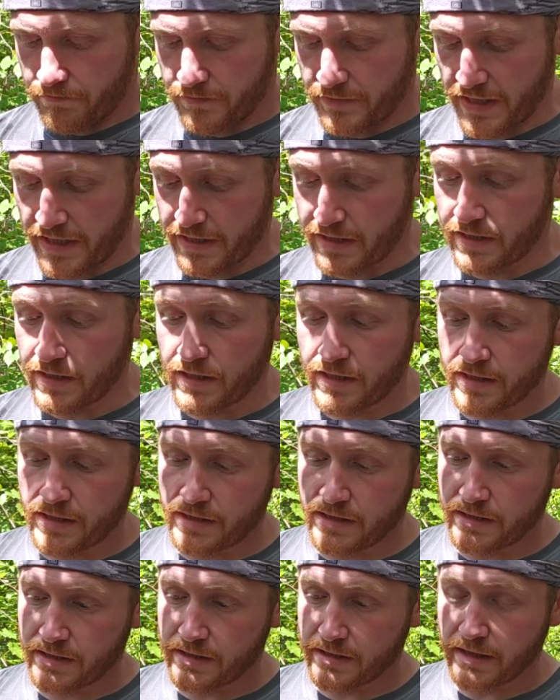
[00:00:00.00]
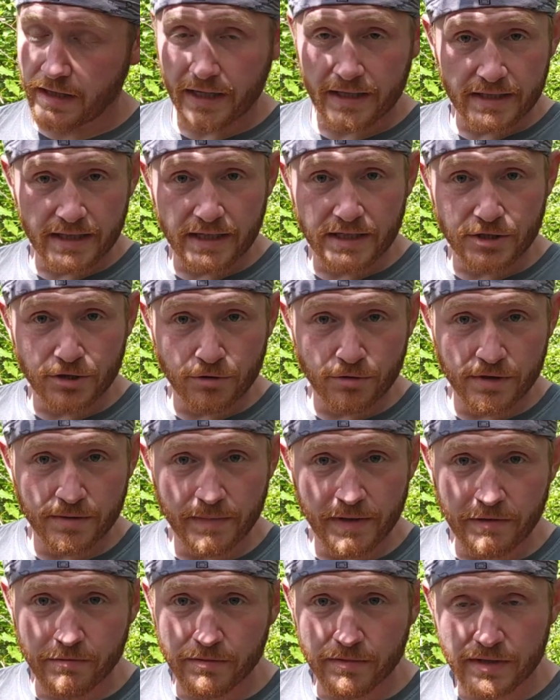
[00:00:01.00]
It does, like I said, it's
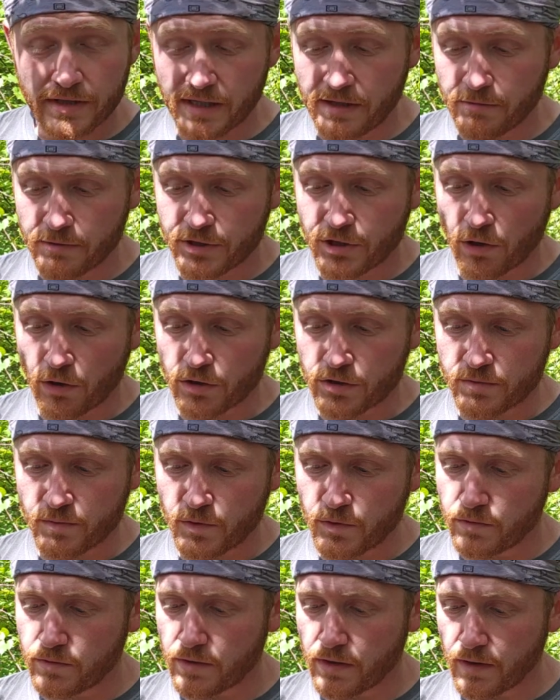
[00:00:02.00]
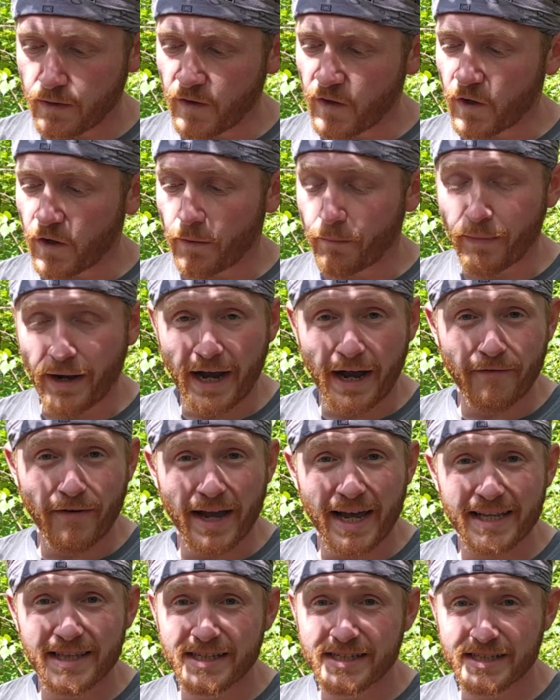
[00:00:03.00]
USB-C rechargeable. I've
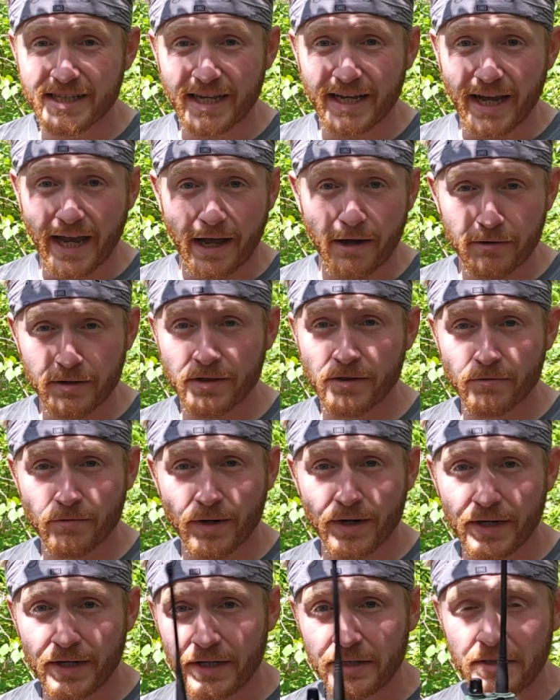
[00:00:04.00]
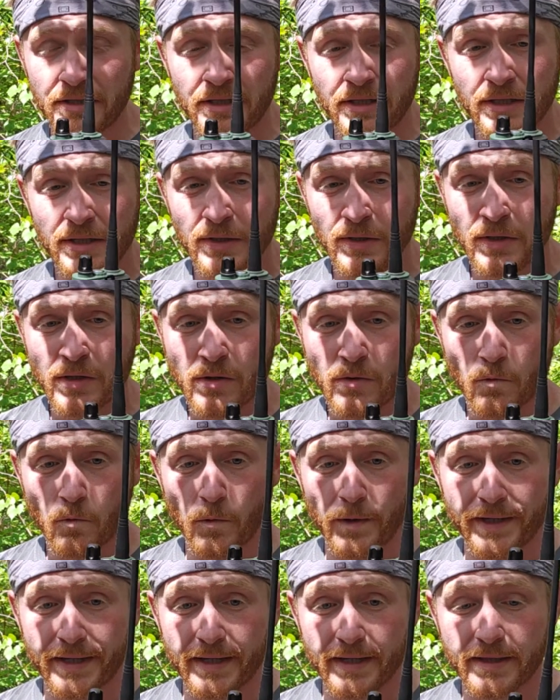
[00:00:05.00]
had this thing out in the rain
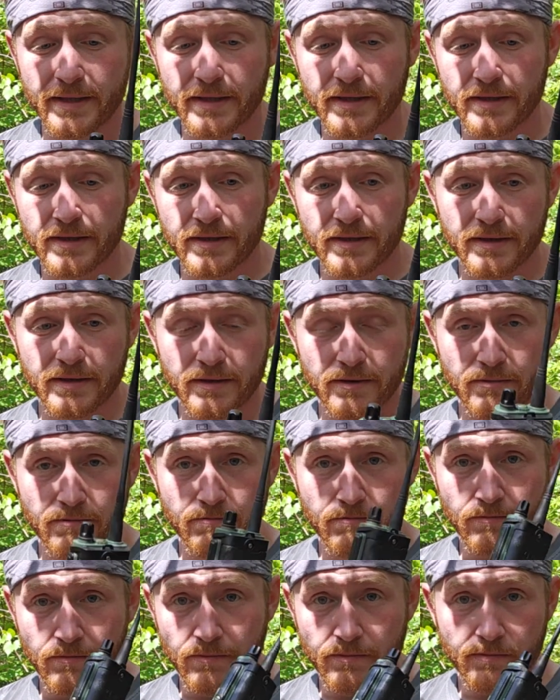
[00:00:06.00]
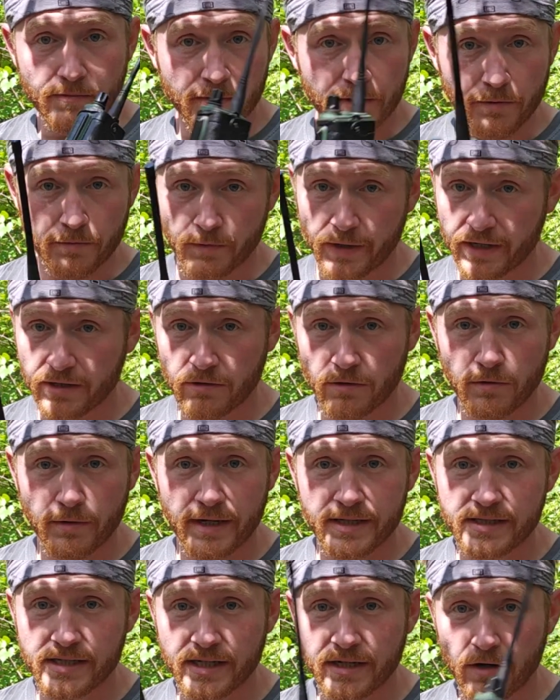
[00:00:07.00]
with the regular
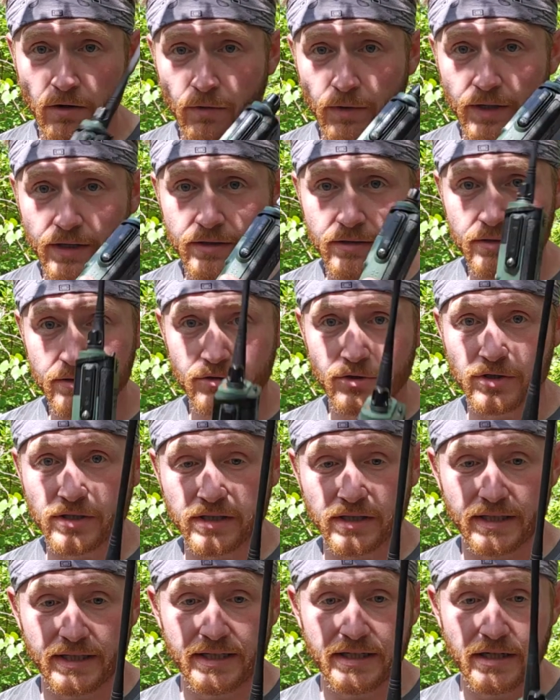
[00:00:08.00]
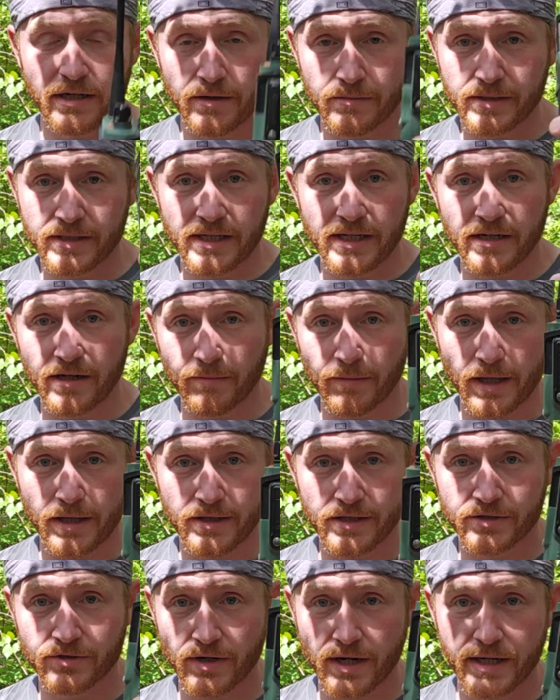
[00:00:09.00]
antenna on it, just leaned up, sitting up like
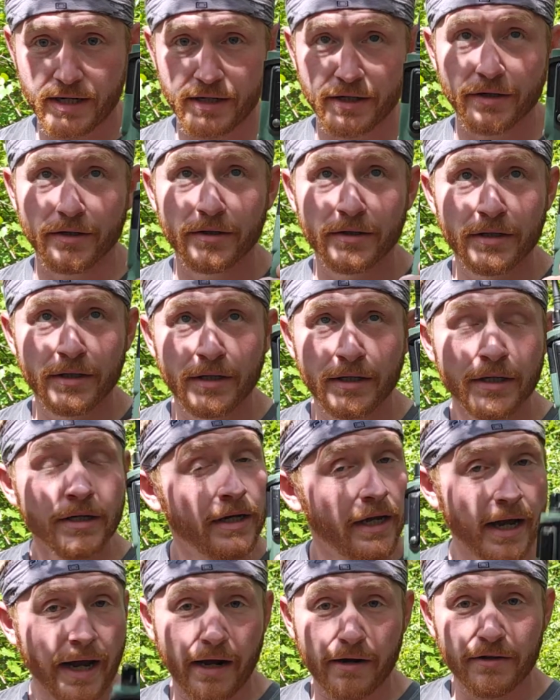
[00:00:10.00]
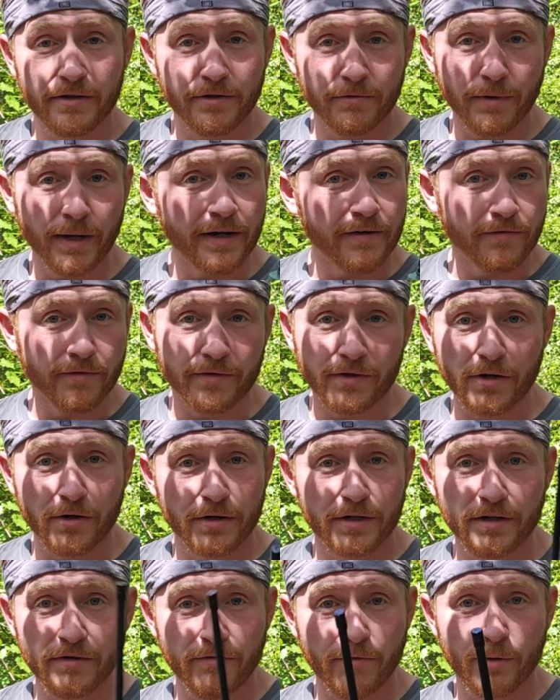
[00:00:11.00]
this right here, out in the rain for
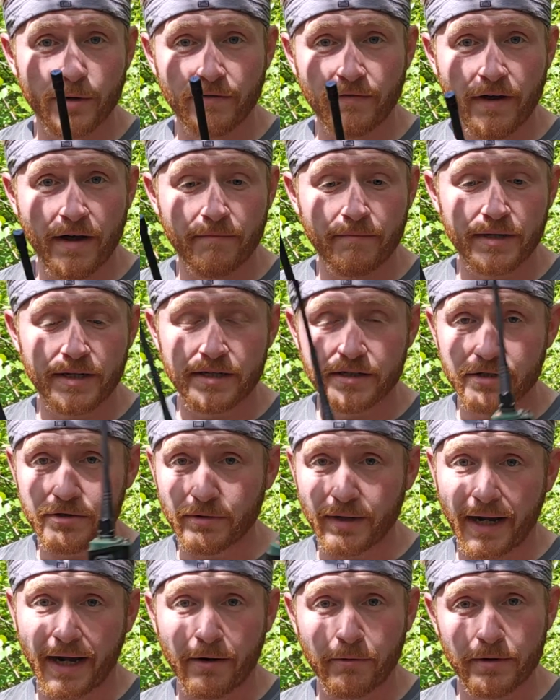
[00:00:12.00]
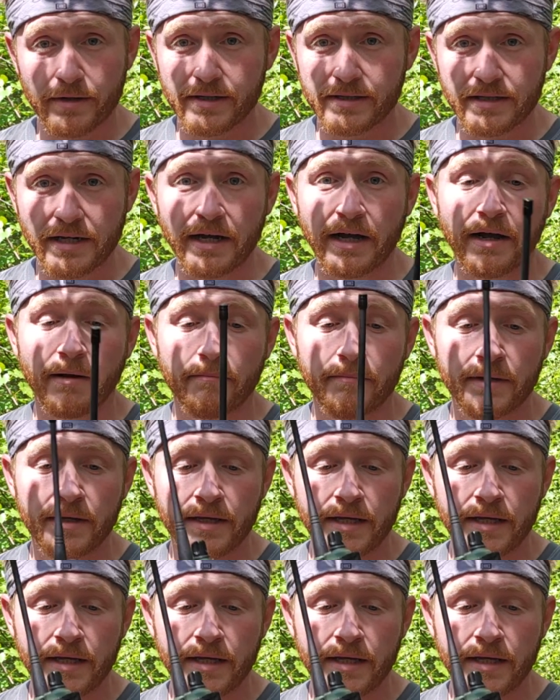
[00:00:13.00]
30 to 45 minutes to an hour at a time,